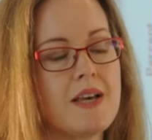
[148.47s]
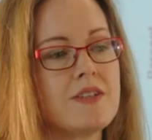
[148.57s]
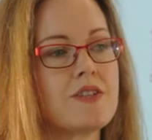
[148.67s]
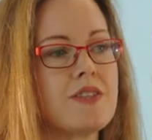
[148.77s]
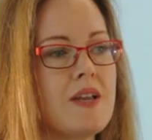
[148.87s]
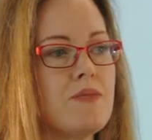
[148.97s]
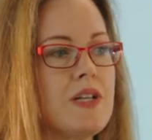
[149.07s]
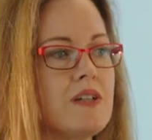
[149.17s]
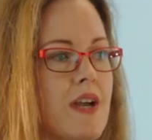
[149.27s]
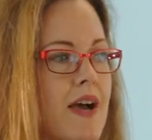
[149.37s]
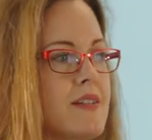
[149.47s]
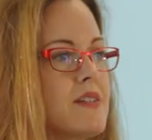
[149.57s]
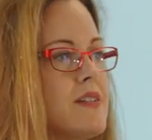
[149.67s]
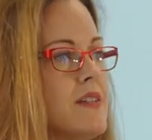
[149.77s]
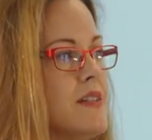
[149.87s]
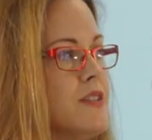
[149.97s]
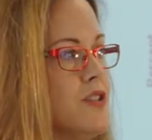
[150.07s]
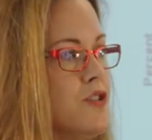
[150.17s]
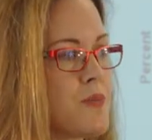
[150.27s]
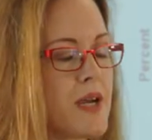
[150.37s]
So then we look at
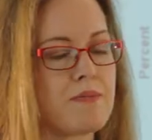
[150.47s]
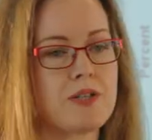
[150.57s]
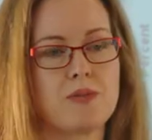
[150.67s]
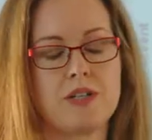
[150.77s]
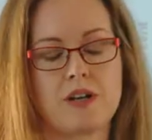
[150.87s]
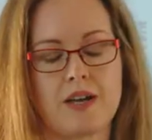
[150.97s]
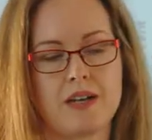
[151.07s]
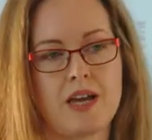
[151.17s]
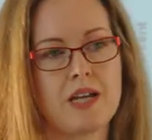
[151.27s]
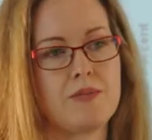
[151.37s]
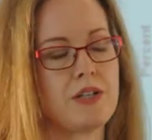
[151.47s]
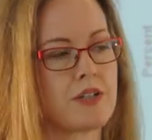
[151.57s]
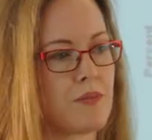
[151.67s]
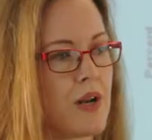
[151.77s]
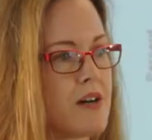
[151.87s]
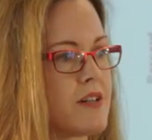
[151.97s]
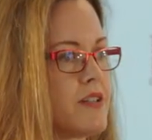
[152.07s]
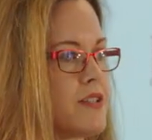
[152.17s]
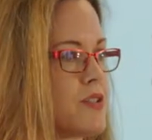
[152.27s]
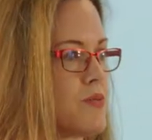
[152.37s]
newspapers, we look online, we look at
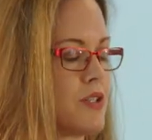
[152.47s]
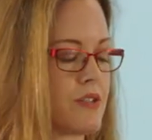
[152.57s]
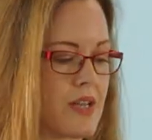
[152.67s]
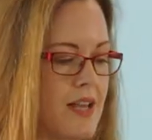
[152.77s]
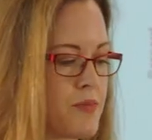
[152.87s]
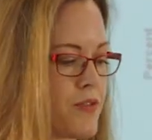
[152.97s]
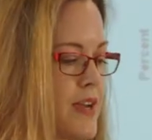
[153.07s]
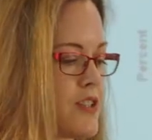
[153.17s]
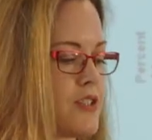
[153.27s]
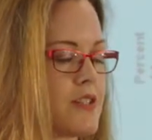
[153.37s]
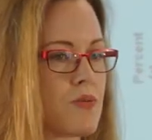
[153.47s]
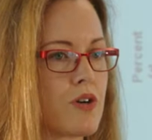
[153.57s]
bloggers, we look at health professionals.